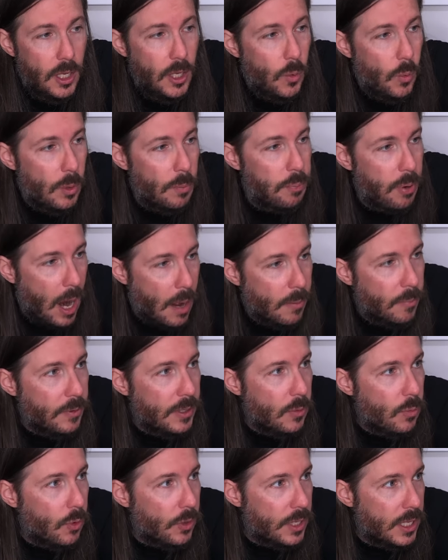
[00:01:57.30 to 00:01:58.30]
We probably
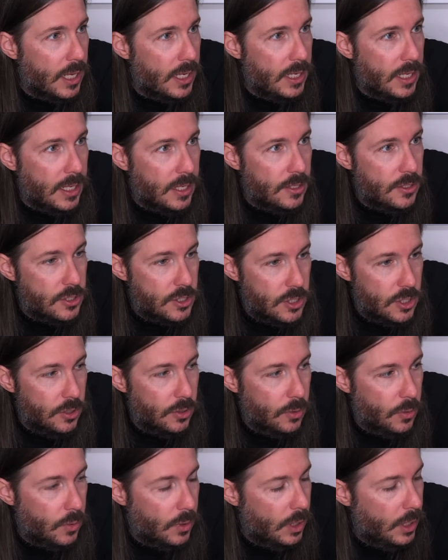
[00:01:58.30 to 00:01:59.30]
will get
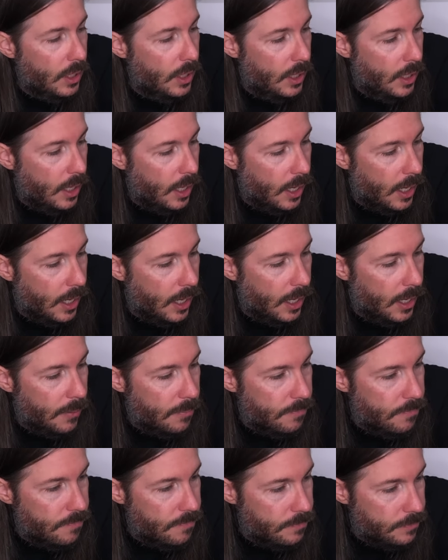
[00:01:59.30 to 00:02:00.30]
into...
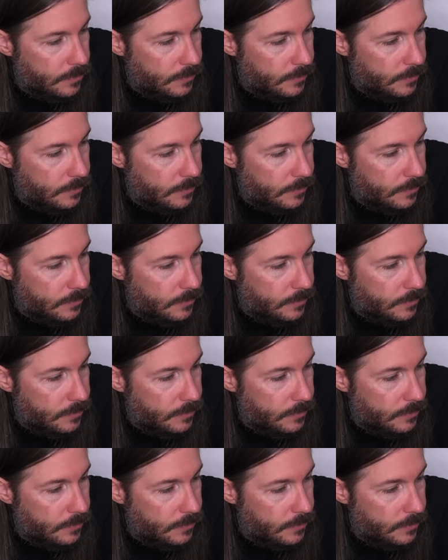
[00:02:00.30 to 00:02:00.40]
Um,